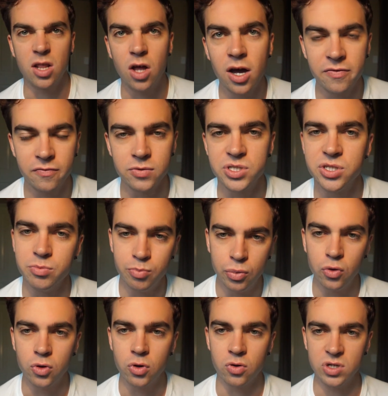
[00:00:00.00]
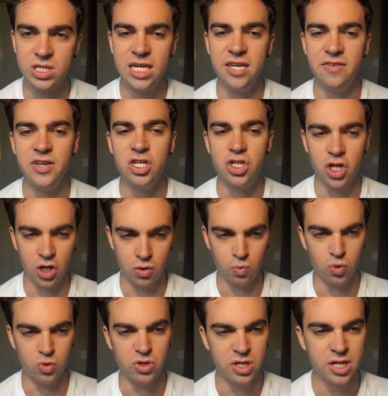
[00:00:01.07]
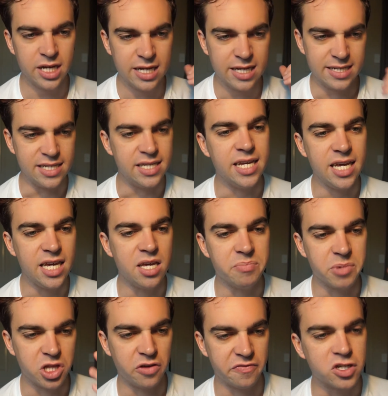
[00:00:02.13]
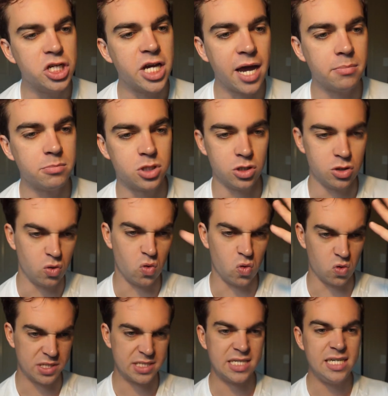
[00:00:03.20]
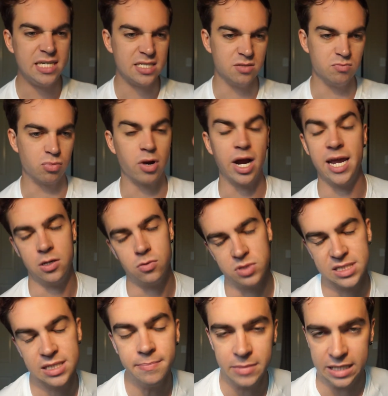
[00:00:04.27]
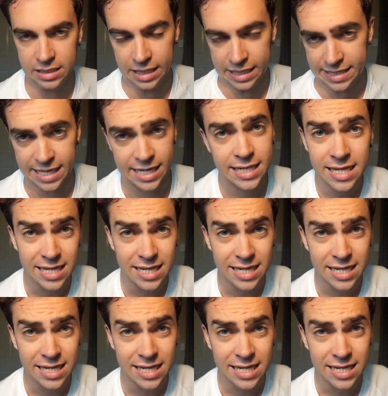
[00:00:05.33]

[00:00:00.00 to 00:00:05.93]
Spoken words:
life was a book or a TV show, would deem another chapter or season break or something like that.